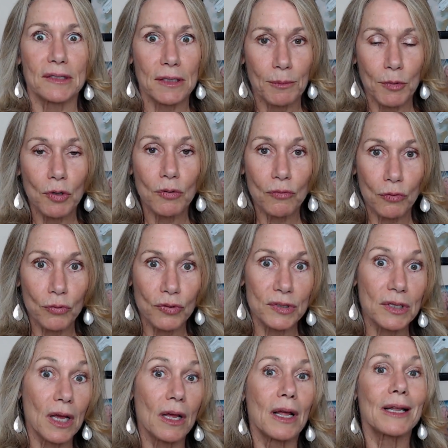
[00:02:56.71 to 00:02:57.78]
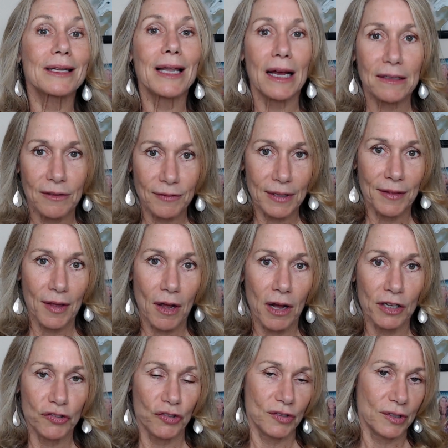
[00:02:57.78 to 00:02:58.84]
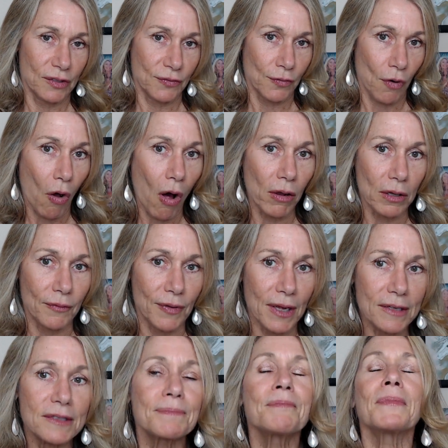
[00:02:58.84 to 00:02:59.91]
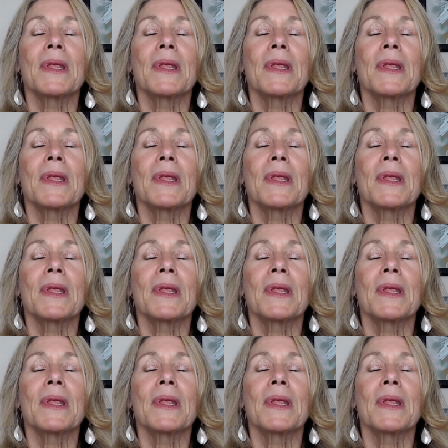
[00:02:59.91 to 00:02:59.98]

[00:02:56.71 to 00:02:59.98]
The moon rules collectively the consciousness for all of us,